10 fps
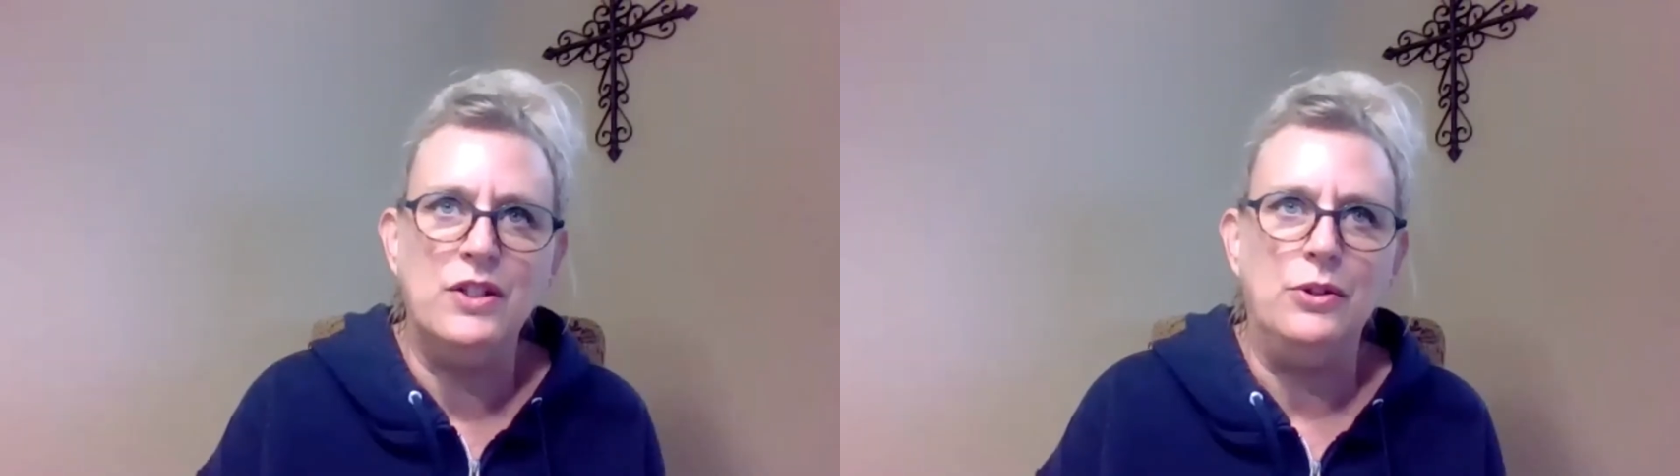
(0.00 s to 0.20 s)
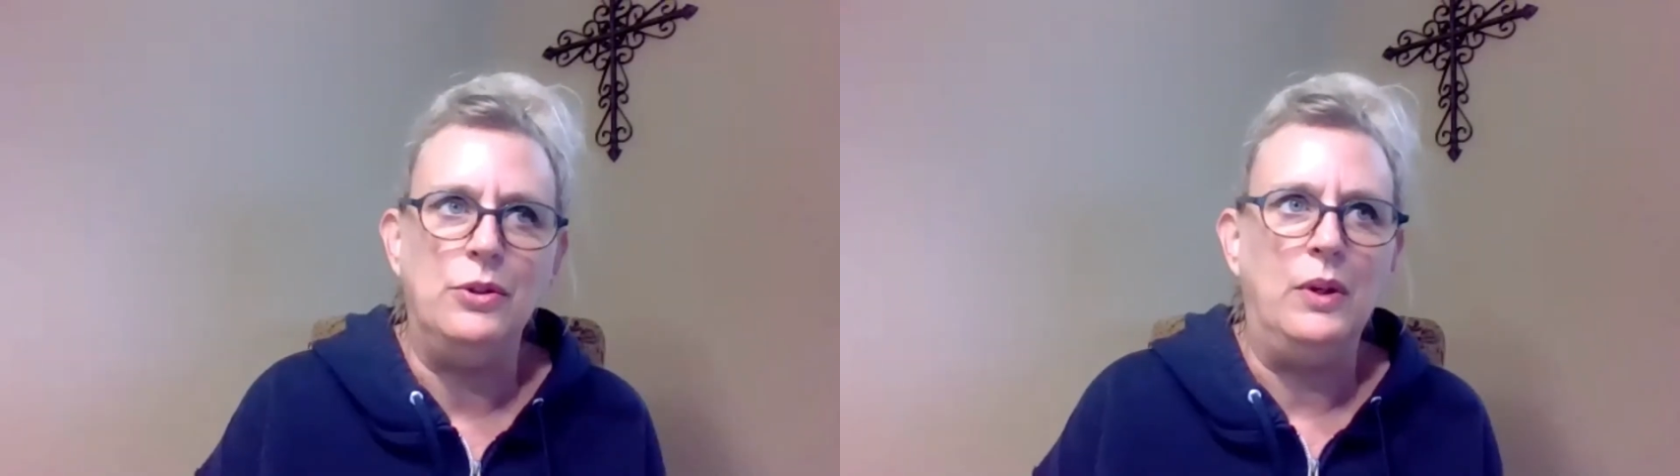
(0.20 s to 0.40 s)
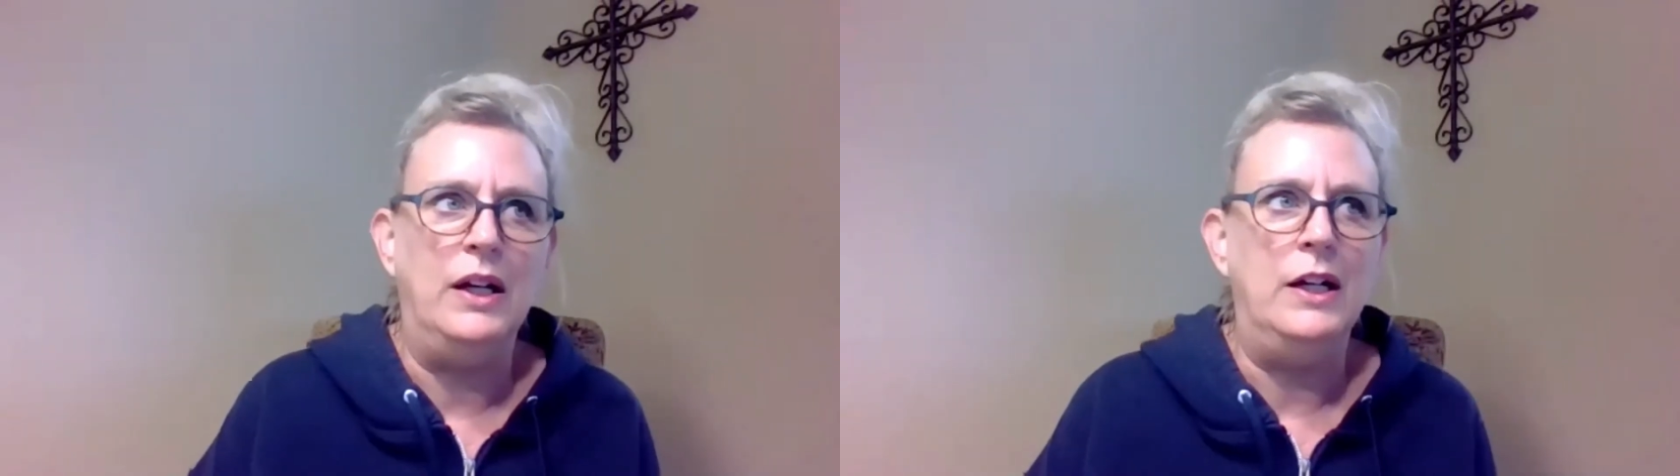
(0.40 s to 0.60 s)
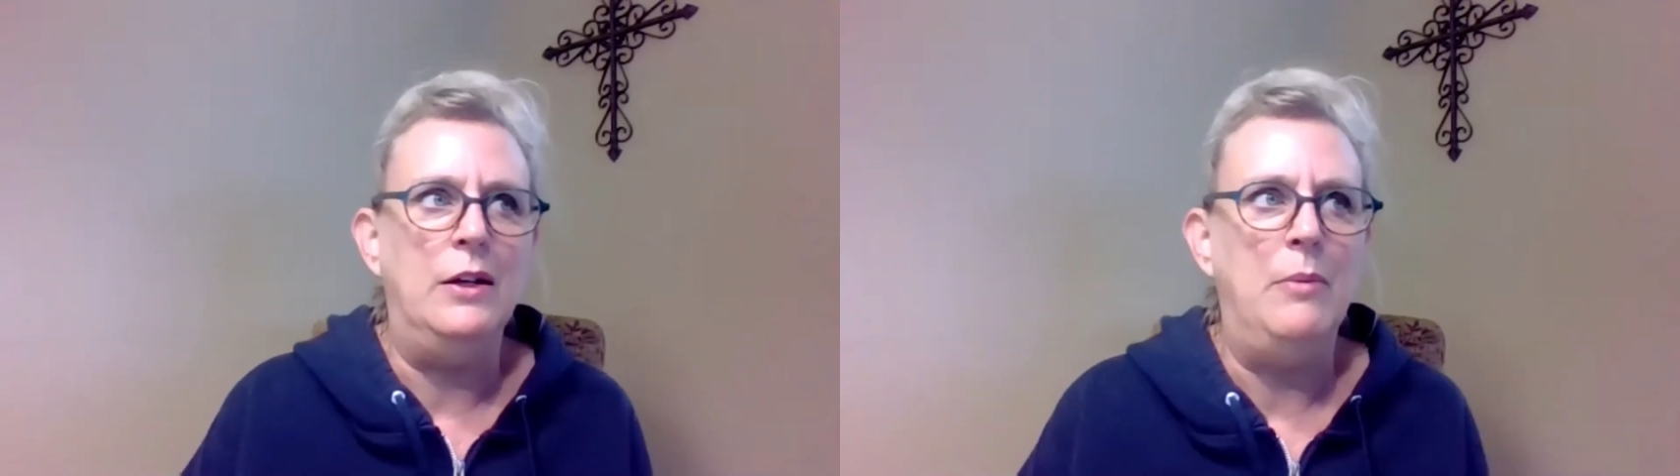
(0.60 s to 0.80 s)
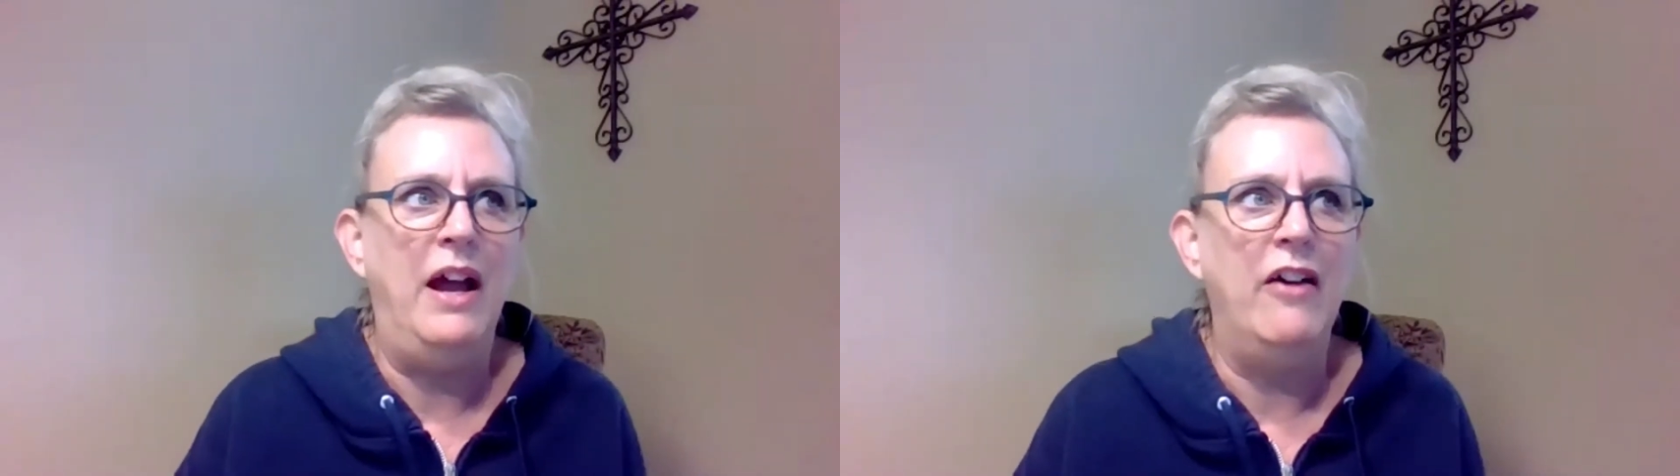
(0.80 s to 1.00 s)
to
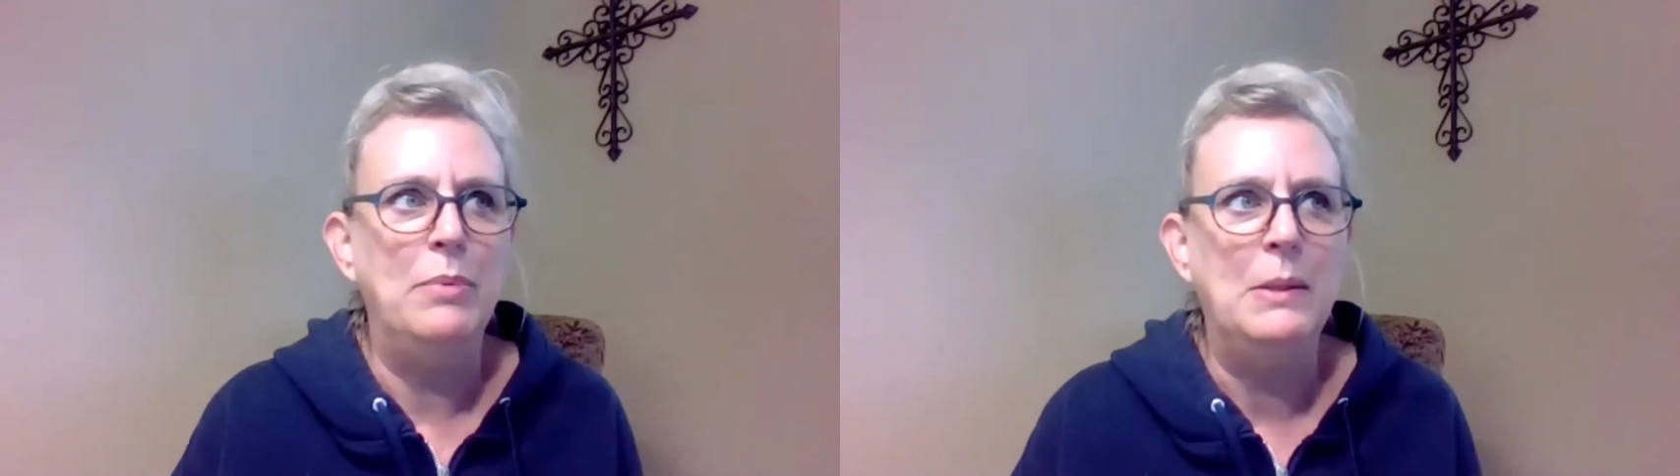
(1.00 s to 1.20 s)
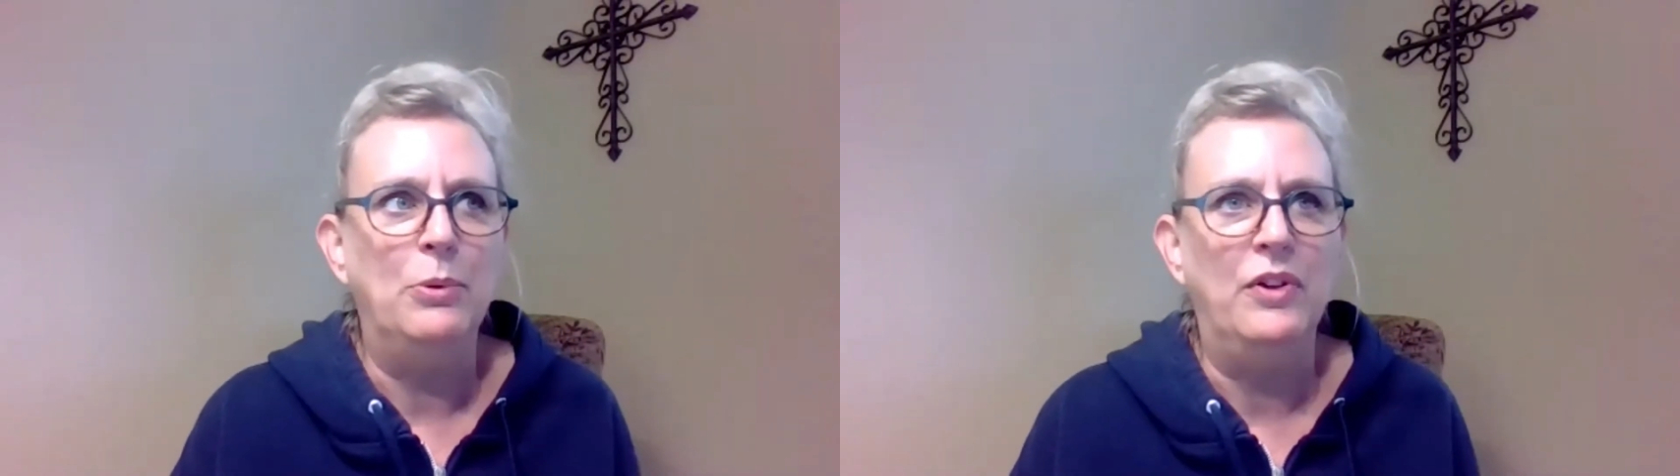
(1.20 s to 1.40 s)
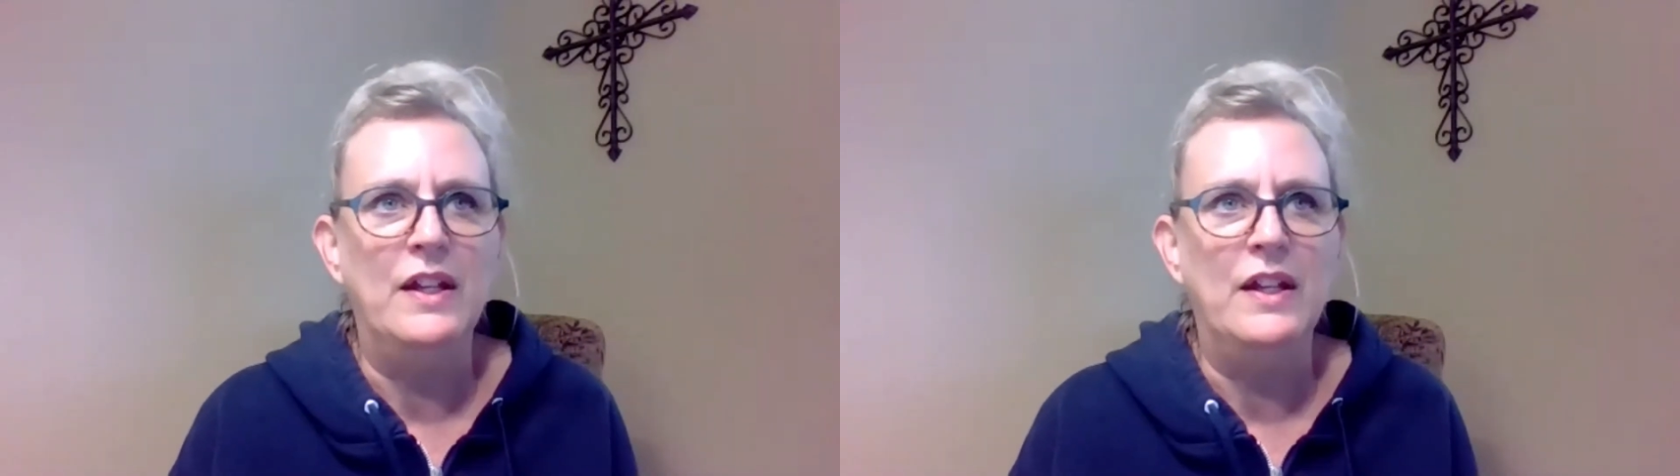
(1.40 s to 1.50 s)
have people